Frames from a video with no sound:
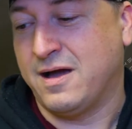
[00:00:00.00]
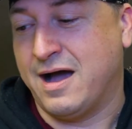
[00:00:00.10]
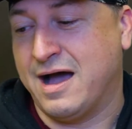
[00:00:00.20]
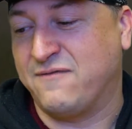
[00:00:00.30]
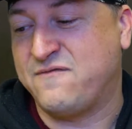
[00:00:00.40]

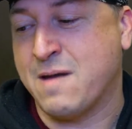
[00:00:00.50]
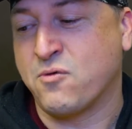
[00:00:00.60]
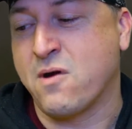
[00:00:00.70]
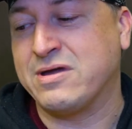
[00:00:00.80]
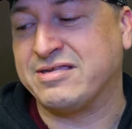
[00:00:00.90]
Uh,
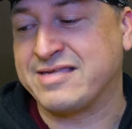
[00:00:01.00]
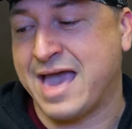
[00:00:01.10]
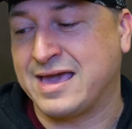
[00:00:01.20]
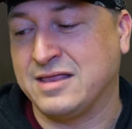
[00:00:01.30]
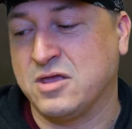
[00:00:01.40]
February
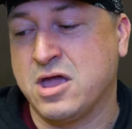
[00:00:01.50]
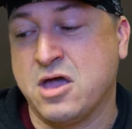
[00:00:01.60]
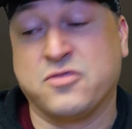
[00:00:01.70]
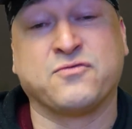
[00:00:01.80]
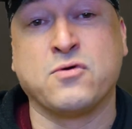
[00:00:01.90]
2nd
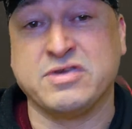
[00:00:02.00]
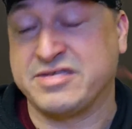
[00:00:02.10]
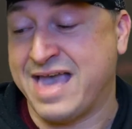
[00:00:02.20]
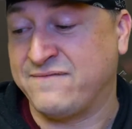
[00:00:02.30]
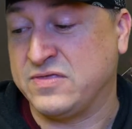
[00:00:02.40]
through the
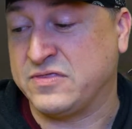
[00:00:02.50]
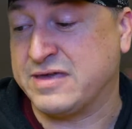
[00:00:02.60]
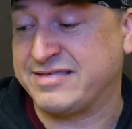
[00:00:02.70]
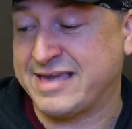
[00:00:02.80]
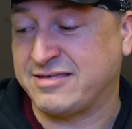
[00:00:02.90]

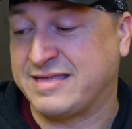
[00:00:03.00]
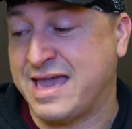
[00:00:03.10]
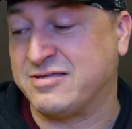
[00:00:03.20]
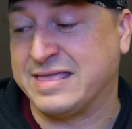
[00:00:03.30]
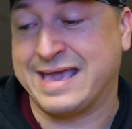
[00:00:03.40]
7th, six
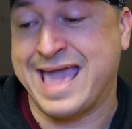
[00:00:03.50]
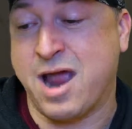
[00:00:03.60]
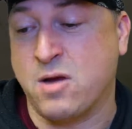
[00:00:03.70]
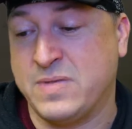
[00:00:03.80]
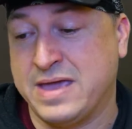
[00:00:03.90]
days in the
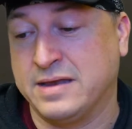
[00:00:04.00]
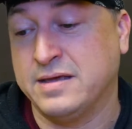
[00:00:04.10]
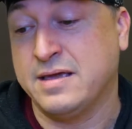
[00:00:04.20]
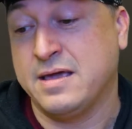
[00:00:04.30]
Caribbean.